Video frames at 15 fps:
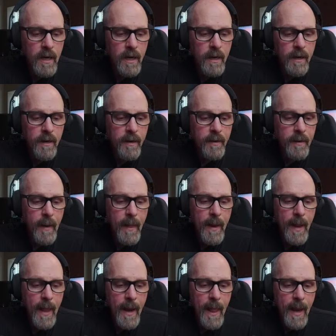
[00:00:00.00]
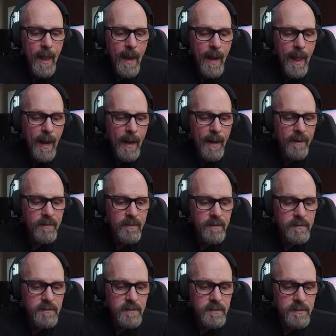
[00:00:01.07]

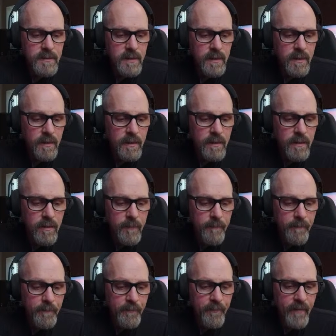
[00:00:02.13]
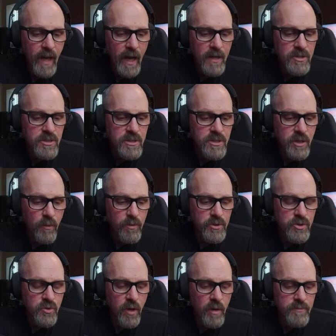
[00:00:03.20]
Let's see. I usually start with
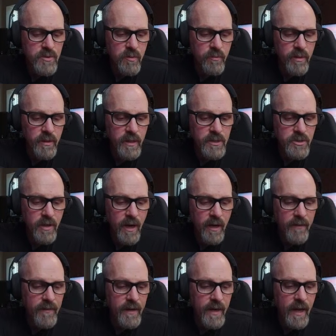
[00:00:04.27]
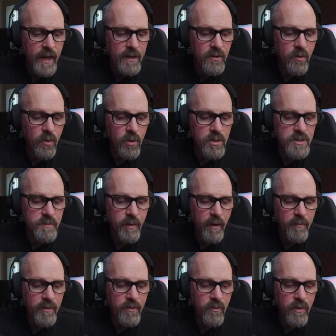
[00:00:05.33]
drums when building a track and then add chords.
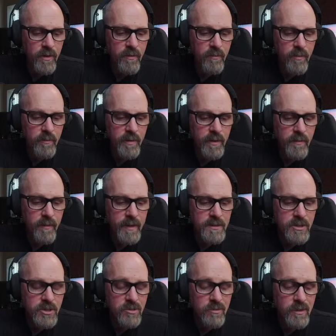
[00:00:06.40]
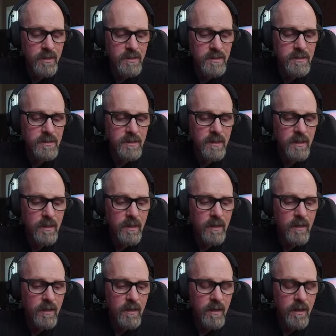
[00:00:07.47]
Probably the rhythm would be the best choice.
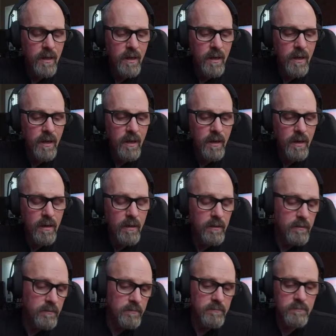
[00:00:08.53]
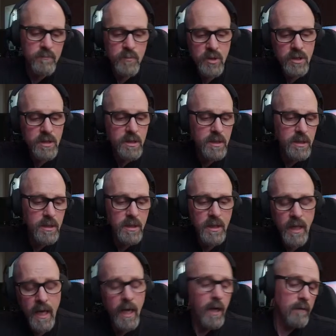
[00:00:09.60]

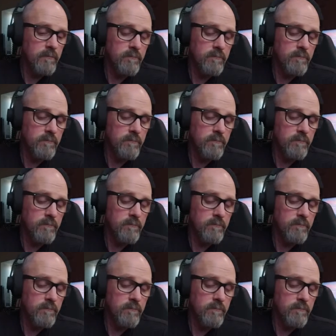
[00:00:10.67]
Yeah.